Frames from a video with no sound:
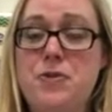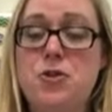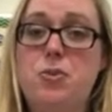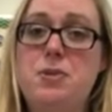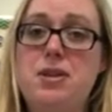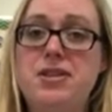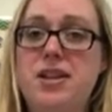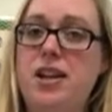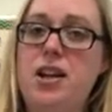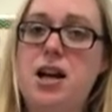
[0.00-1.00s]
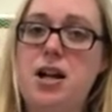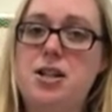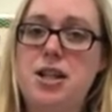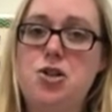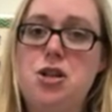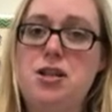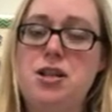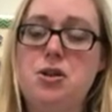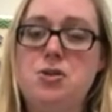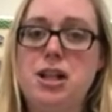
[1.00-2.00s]
So we'd been studying connotation and
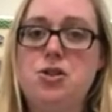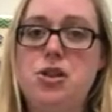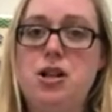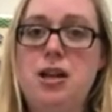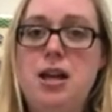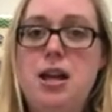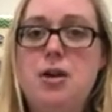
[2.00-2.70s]
denotation.